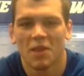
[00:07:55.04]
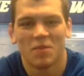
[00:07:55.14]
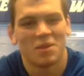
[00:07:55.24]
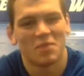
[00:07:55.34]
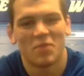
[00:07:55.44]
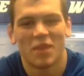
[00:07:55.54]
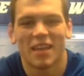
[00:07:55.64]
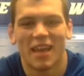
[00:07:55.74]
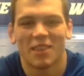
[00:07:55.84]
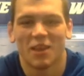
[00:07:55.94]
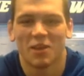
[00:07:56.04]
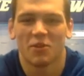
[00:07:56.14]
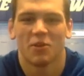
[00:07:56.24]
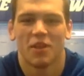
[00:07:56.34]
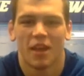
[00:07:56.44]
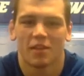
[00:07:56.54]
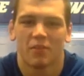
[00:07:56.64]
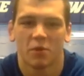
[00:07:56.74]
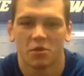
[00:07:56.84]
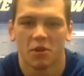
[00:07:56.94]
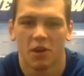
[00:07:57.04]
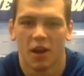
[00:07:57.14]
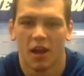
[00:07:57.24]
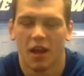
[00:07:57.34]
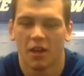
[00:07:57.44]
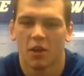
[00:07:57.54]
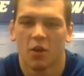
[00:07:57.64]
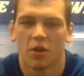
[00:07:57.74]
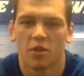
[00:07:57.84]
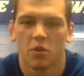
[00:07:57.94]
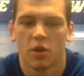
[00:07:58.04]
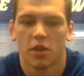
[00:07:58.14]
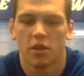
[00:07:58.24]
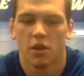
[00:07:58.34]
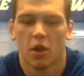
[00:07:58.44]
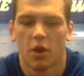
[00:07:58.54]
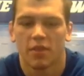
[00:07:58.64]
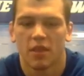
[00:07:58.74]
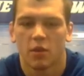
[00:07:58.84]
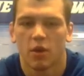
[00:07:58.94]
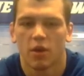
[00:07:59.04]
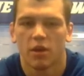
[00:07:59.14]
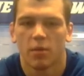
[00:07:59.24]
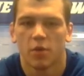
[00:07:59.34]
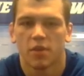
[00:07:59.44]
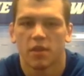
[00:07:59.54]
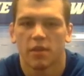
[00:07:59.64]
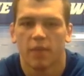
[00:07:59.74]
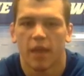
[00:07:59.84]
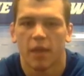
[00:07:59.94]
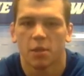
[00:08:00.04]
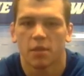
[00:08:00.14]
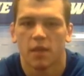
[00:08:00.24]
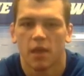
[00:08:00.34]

He's a big athletic dude, that's for sure. Going into it, you know, and I think going into most of these matches,